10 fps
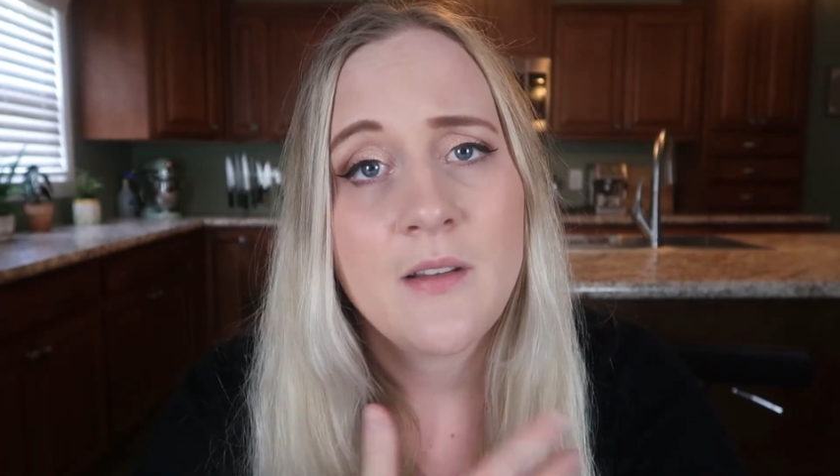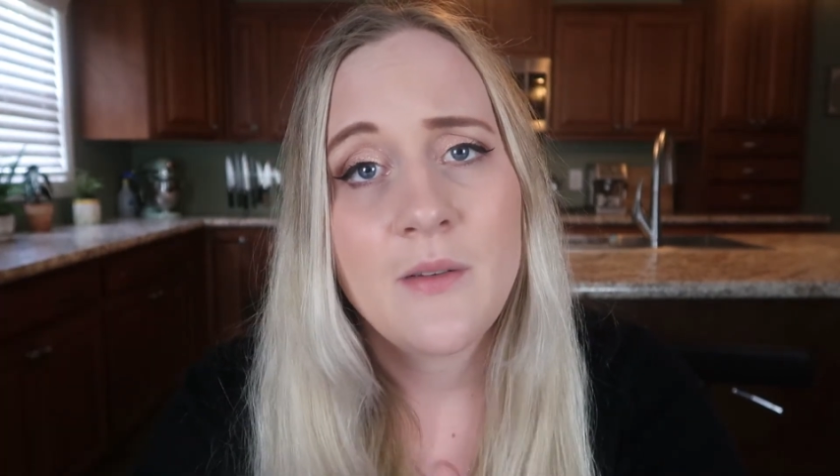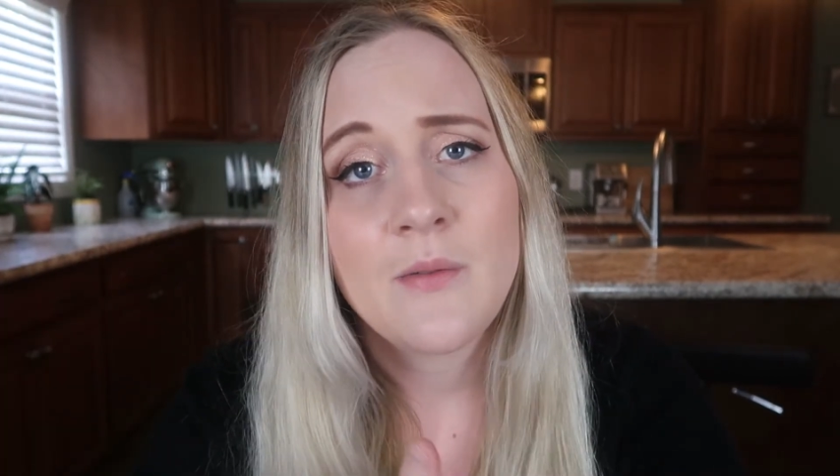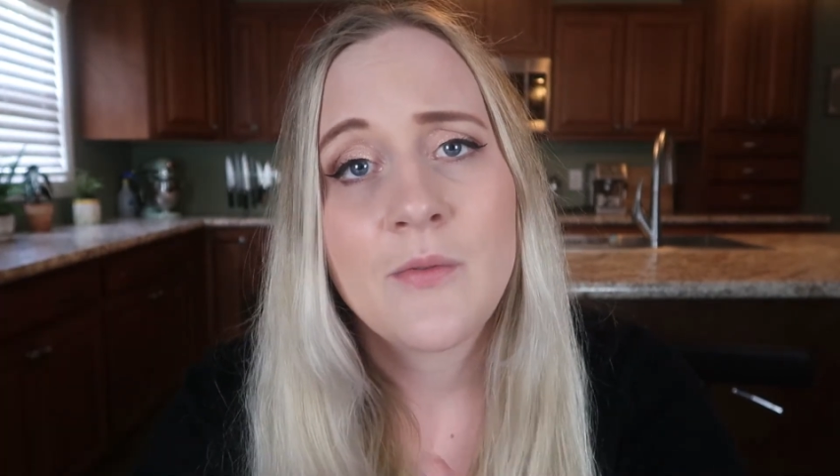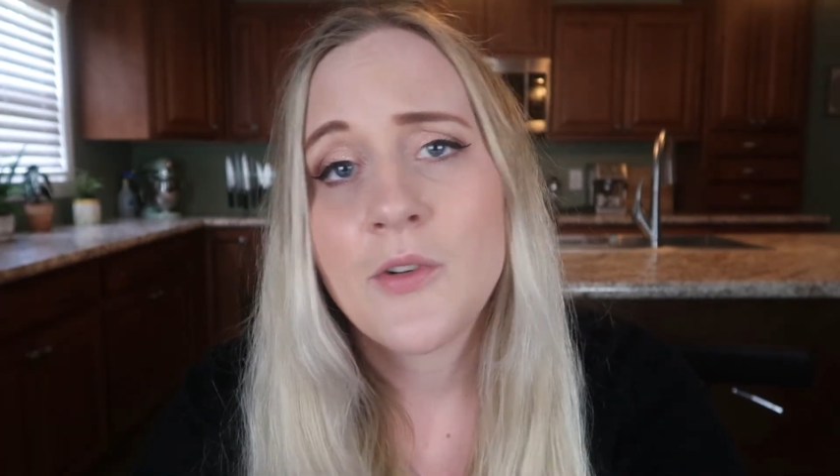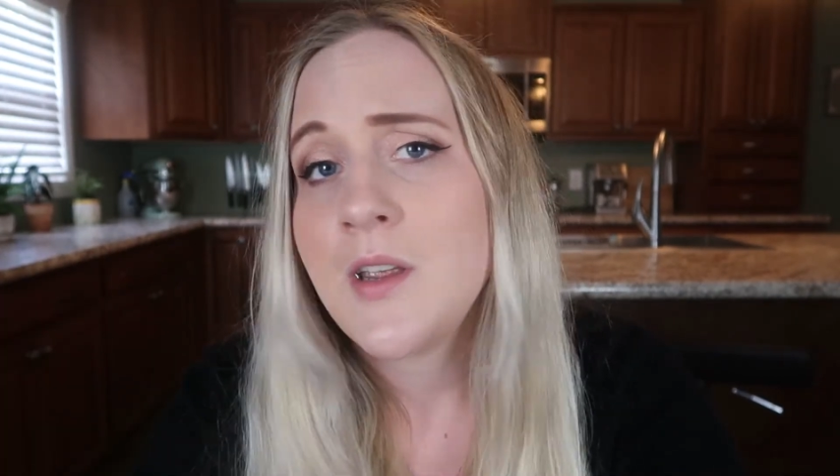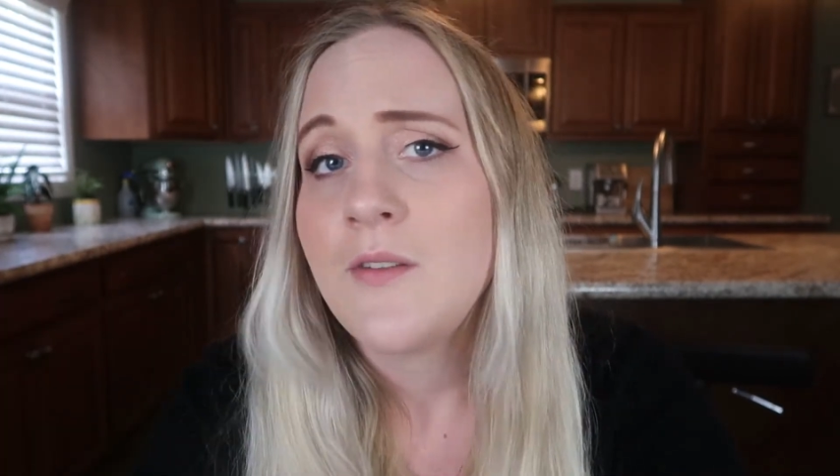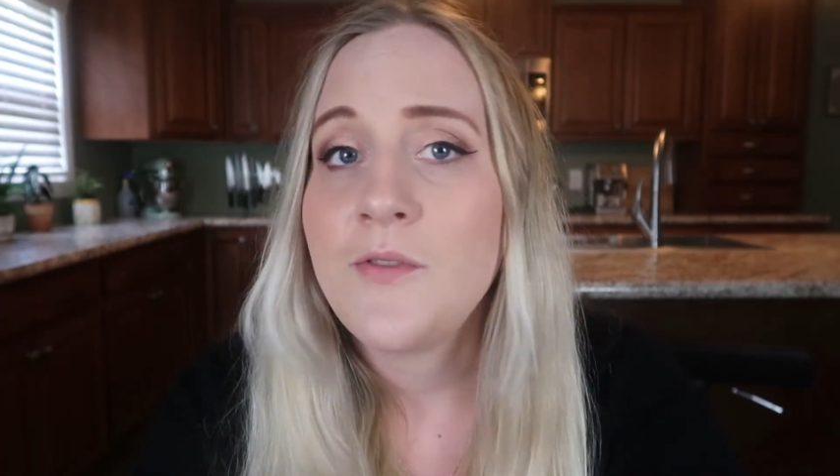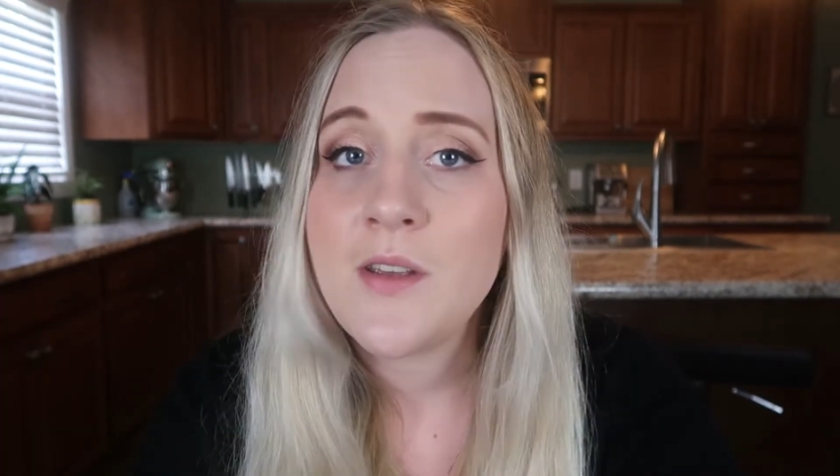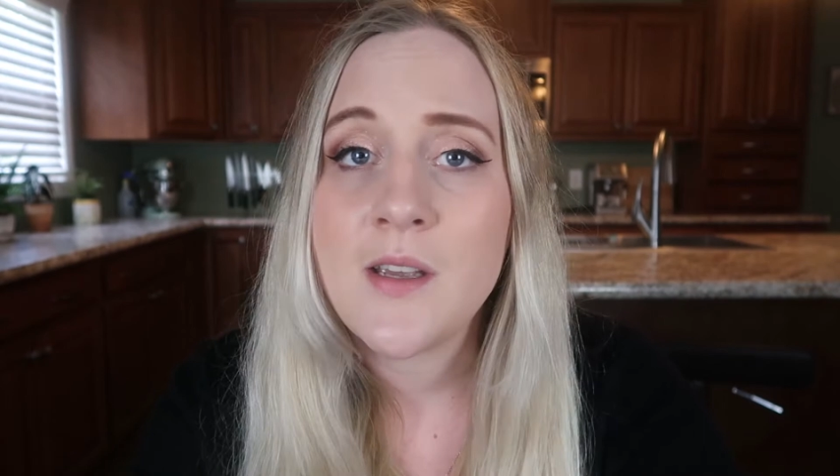
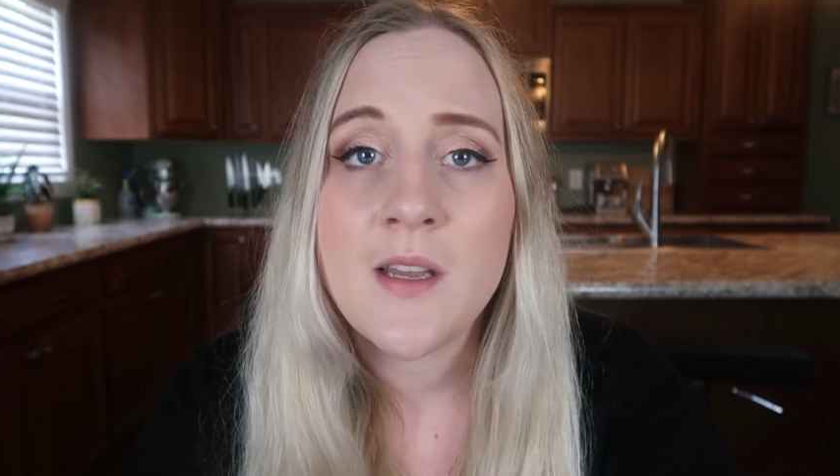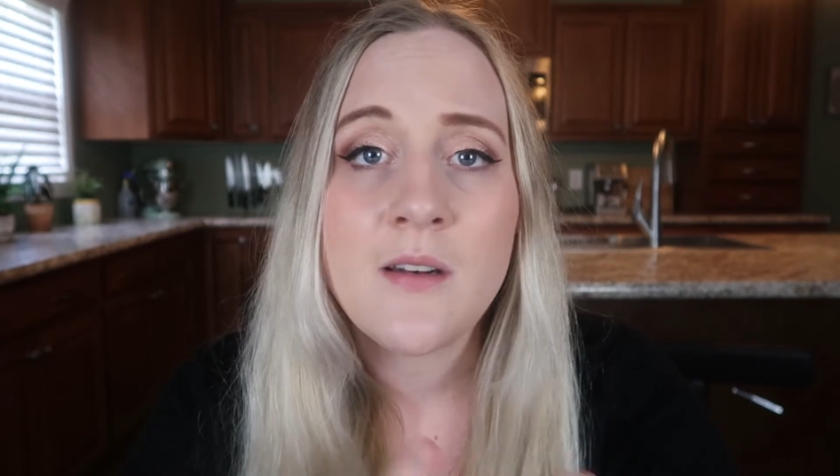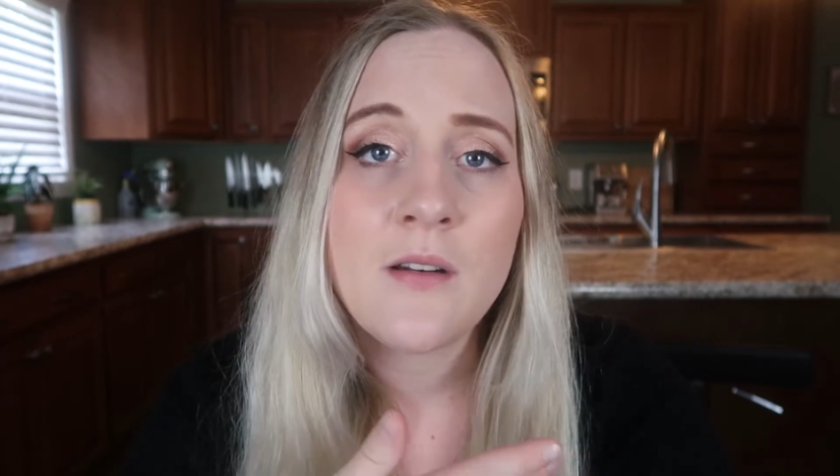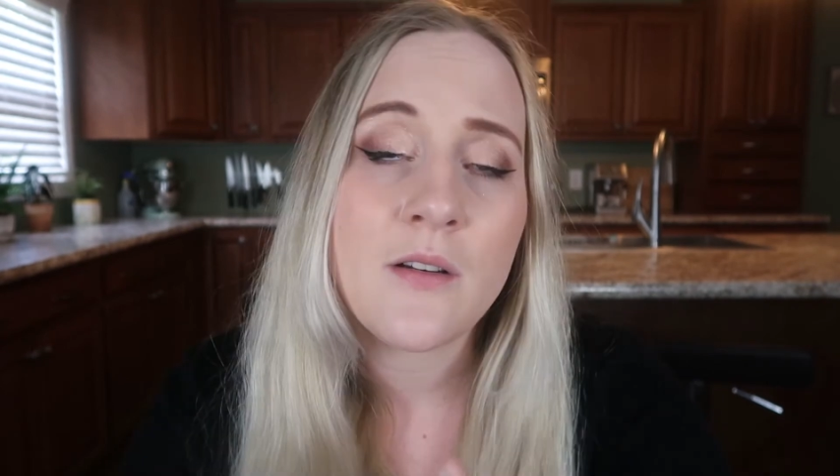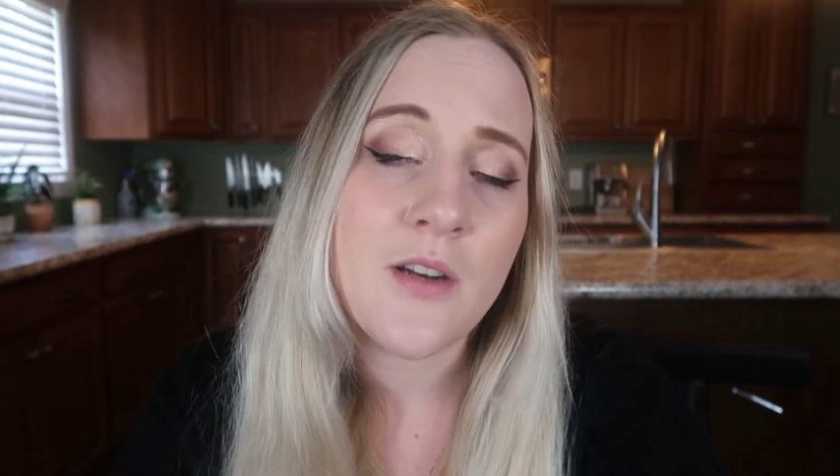gluten-free, vegan,